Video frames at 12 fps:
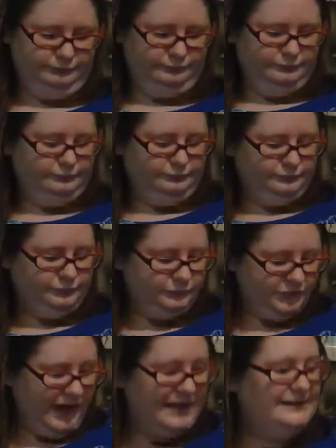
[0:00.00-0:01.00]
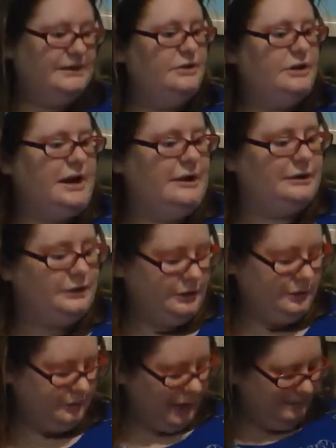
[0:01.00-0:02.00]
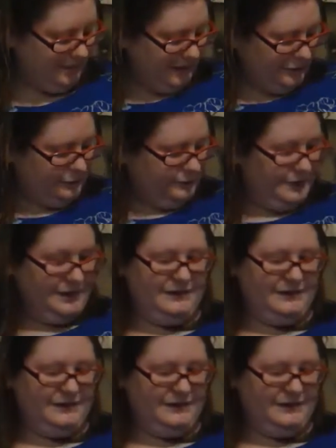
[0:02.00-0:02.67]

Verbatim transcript: Either uh, Can I see your character? I might know who it